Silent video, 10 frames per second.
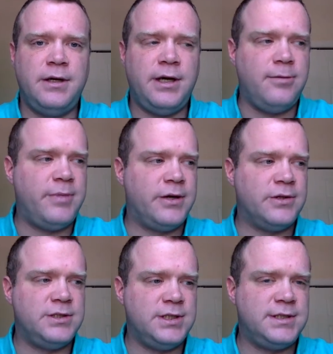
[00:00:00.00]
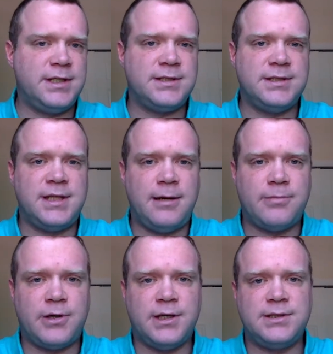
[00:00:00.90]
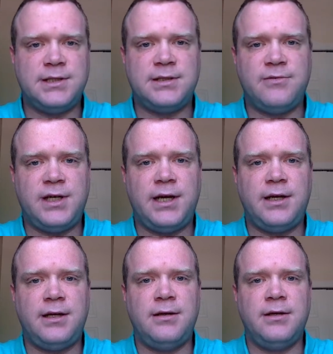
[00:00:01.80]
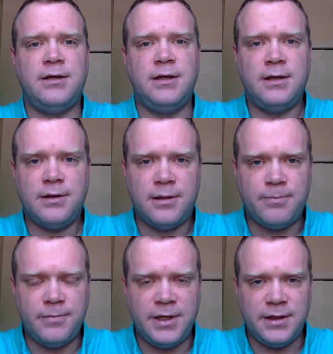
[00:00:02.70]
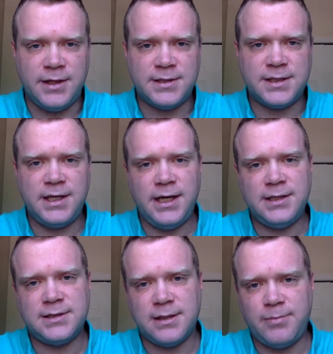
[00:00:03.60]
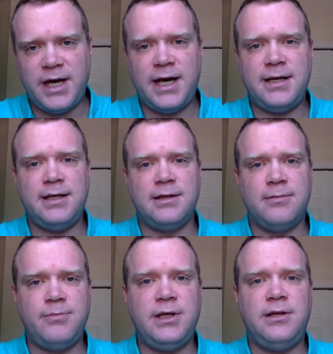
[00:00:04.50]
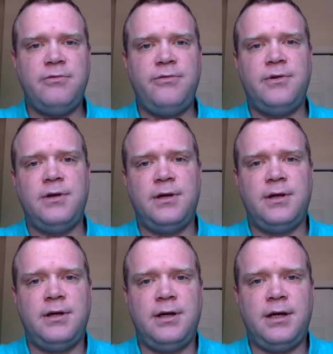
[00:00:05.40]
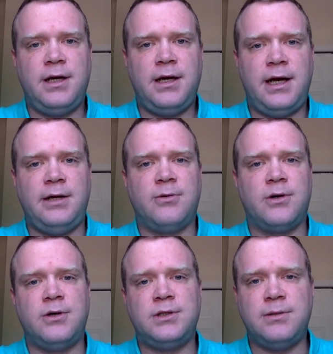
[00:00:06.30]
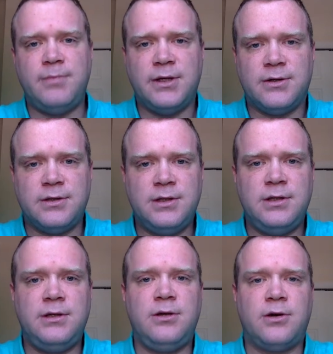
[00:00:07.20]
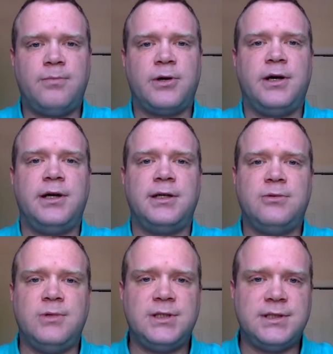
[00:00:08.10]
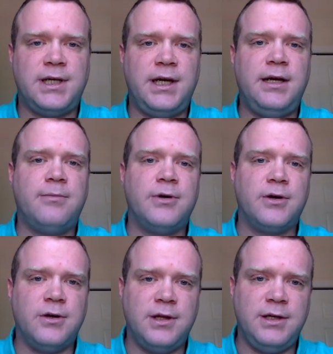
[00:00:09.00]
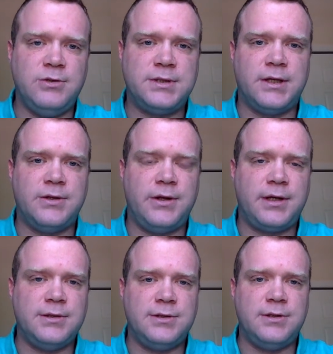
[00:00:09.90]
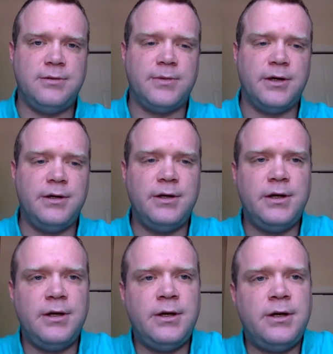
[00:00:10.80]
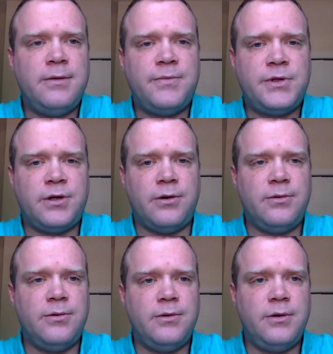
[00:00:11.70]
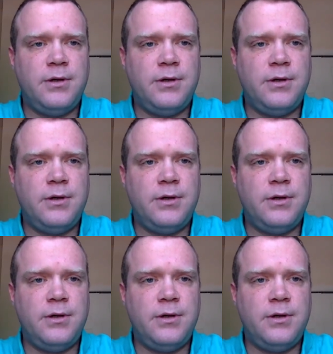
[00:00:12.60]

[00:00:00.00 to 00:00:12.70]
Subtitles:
Inbound logistics is that process of getting, in this case, the patty and the beef in order to build your product, which is the hamburger that you sell to the consumer. So